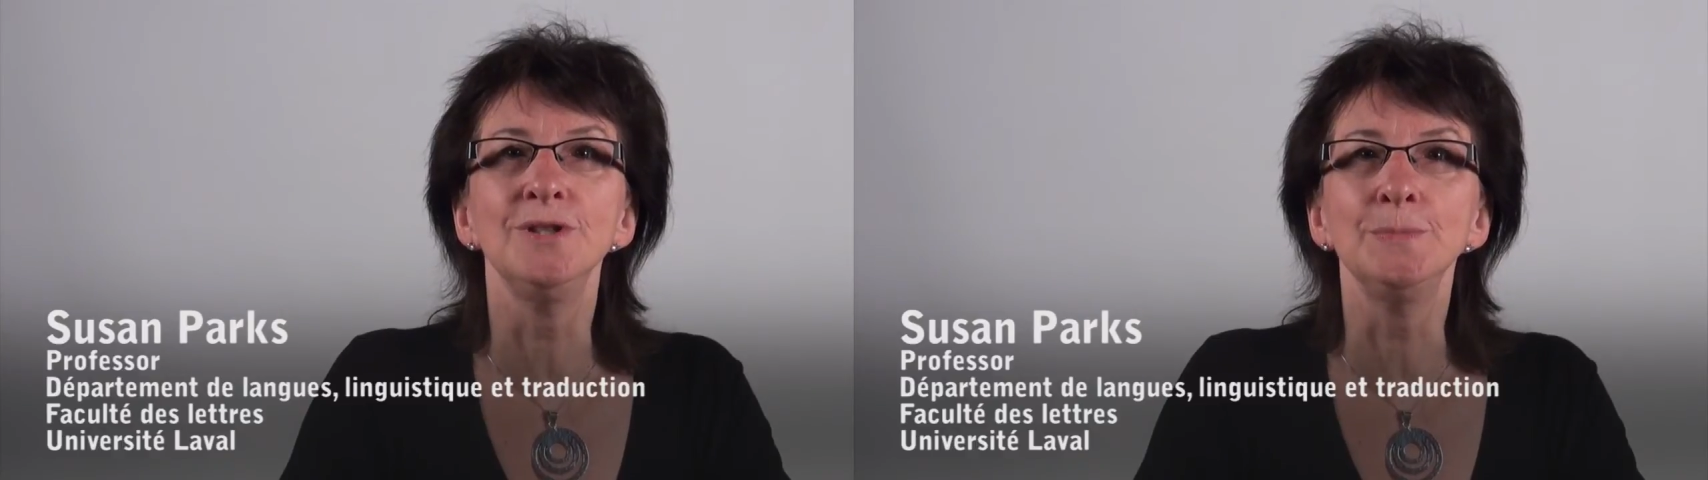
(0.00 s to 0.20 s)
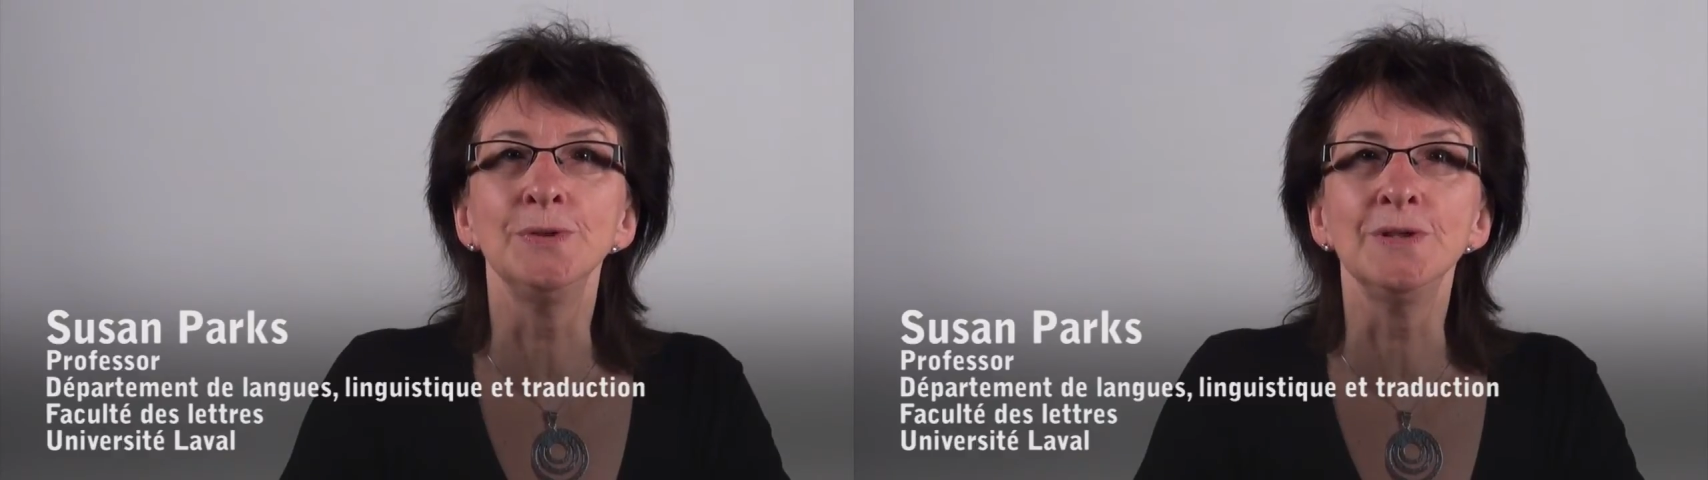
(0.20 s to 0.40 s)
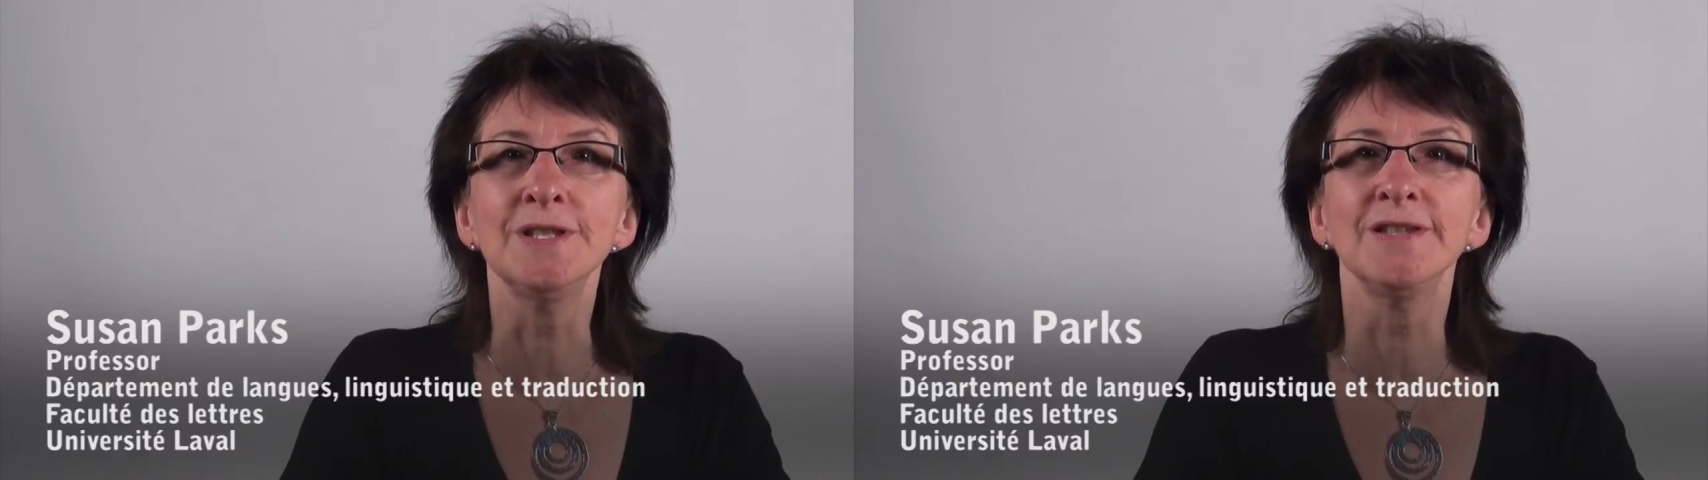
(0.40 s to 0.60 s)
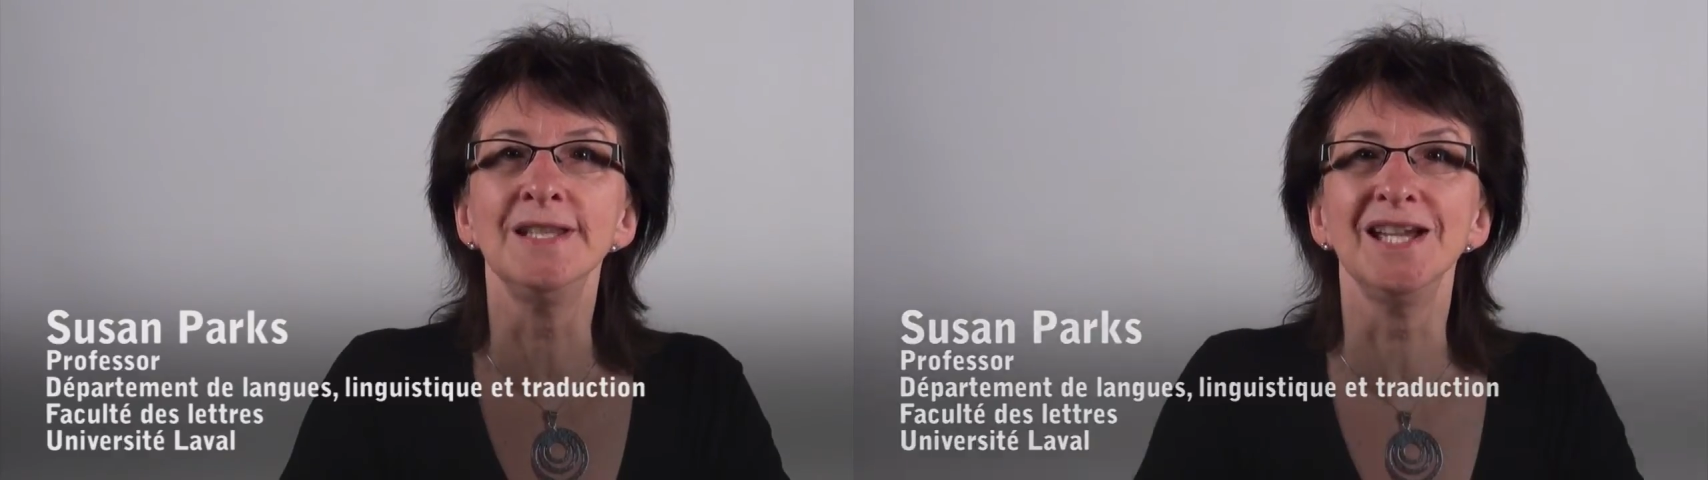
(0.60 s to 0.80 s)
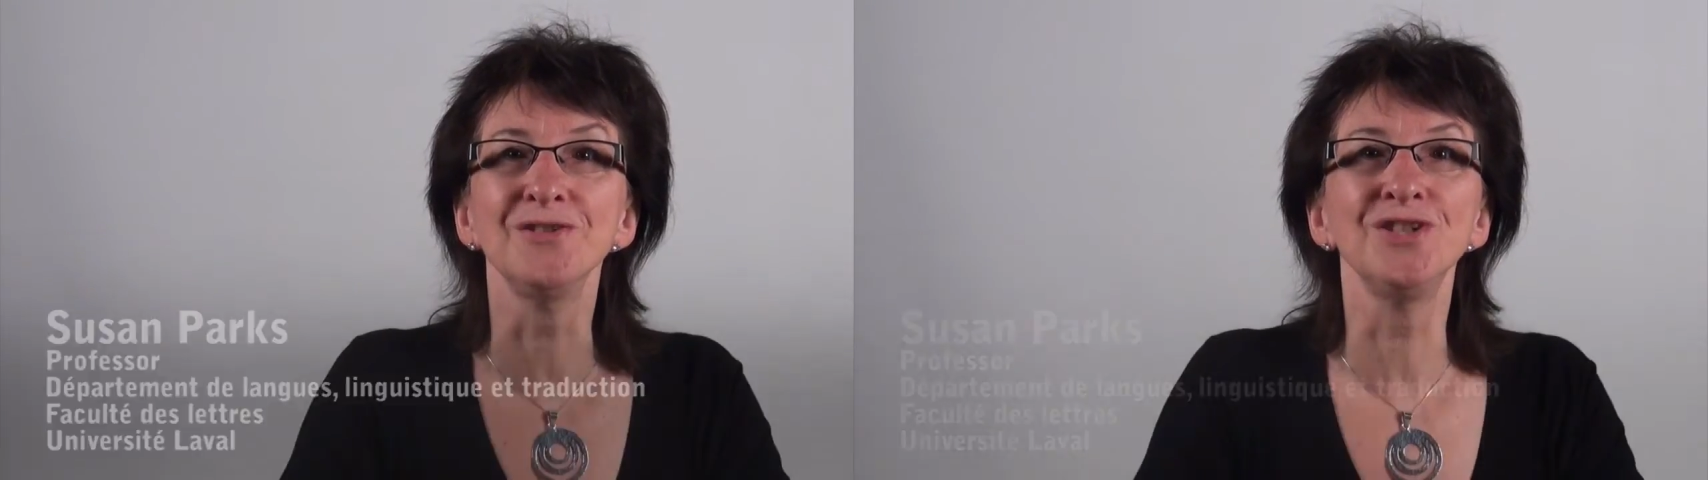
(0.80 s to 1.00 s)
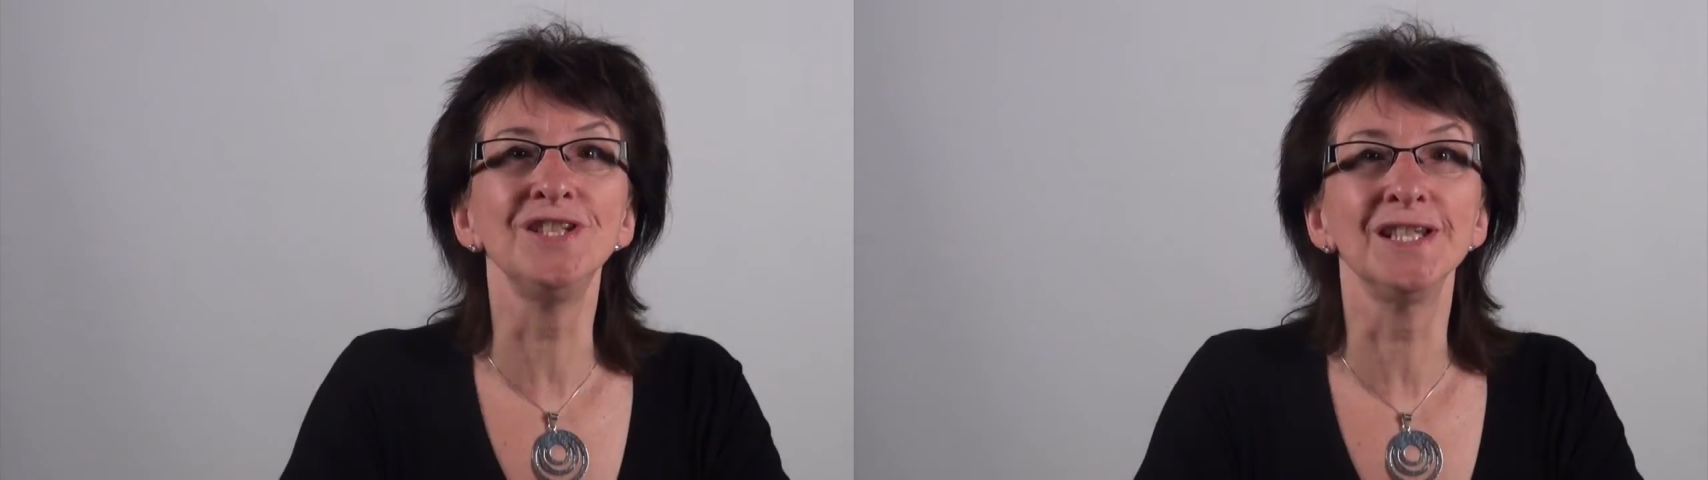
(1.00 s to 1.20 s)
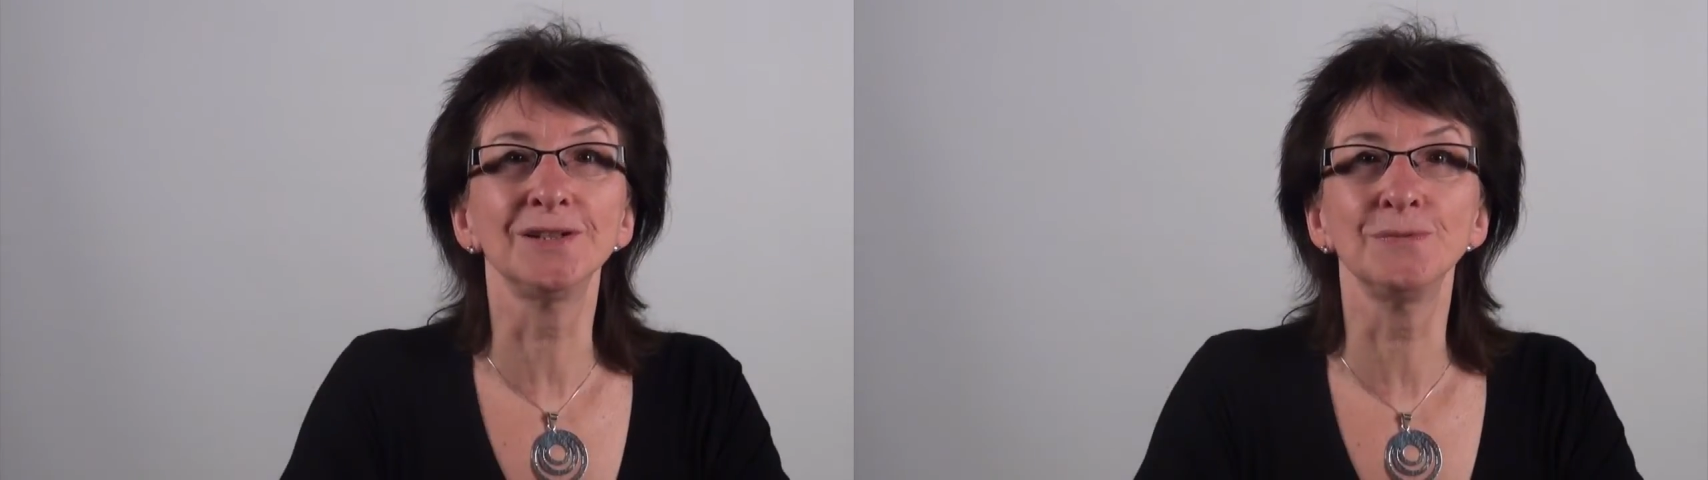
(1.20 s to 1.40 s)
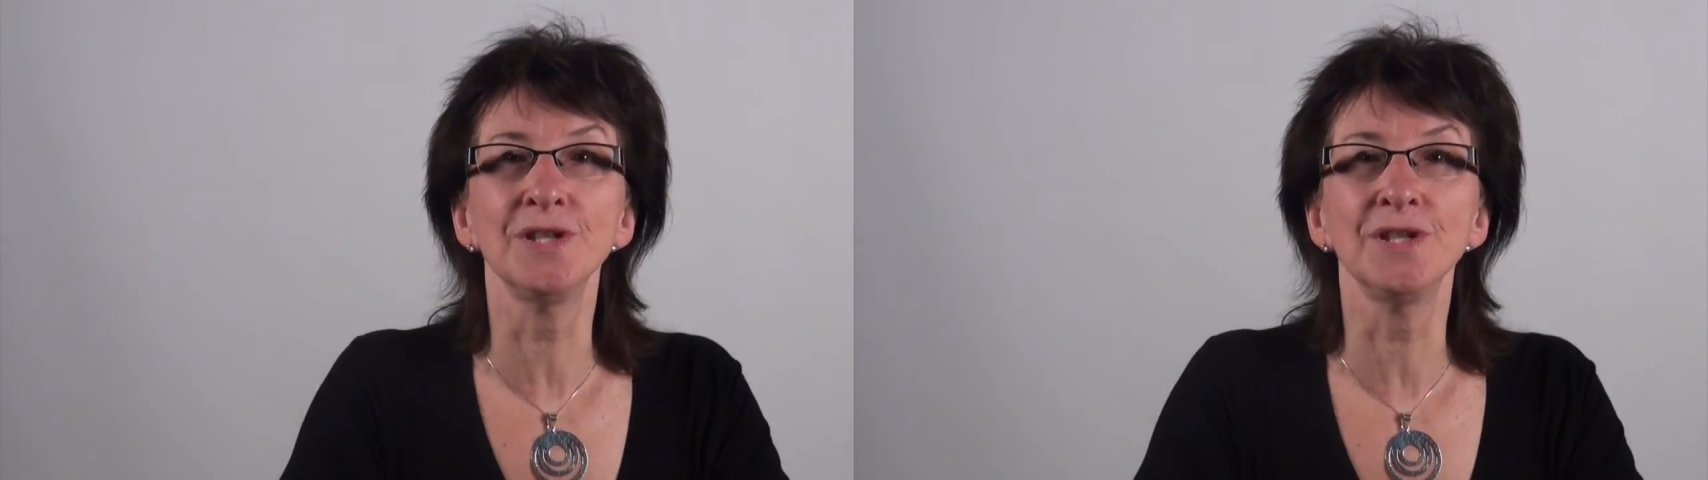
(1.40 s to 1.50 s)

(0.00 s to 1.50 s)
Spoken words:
reports on how she dealt